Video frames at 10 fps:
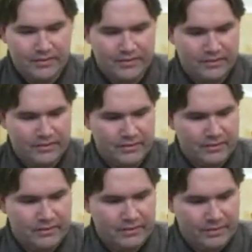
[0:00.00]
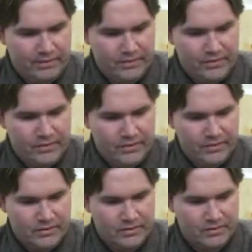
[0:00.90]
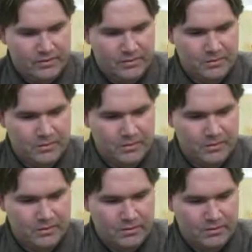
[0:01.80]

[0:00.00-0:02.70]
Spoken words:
Nothing is said.